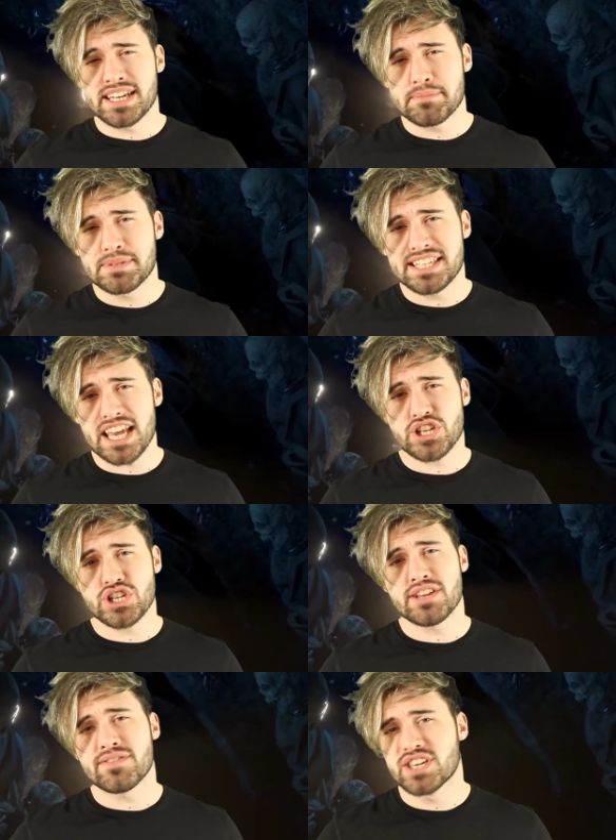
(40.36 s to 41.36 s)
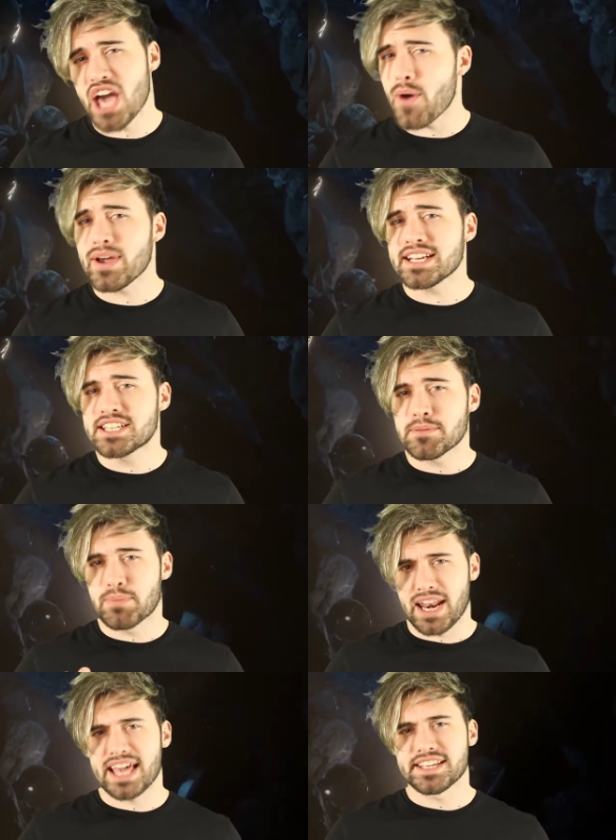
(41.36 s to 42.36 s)
an obsession of going to
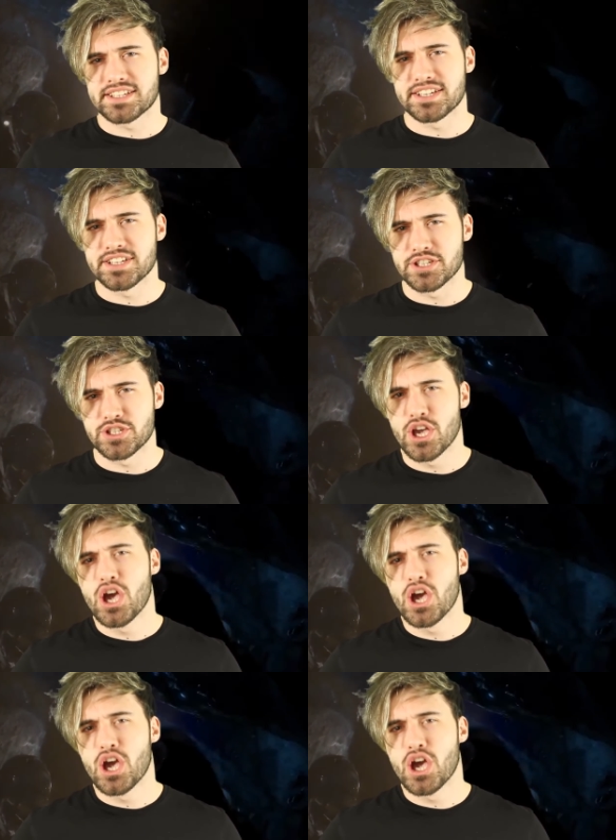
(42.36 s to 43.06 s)
places